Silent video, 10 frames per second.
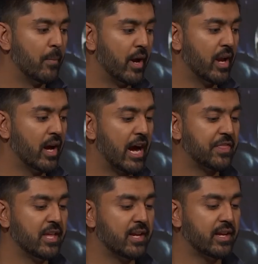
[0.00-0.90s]
But I
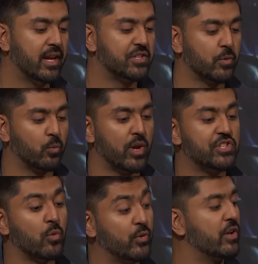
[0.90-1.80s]
think it's
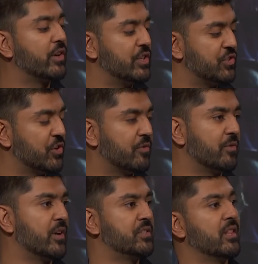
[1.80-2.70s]
a real concern
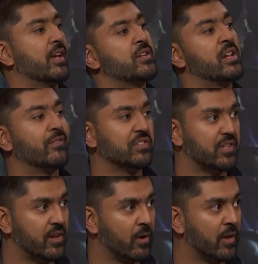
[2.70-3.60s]
for us that like not having
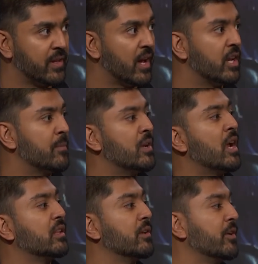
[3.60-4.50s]
CDR on the item and
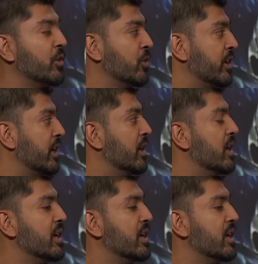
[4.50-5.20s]
not clearing early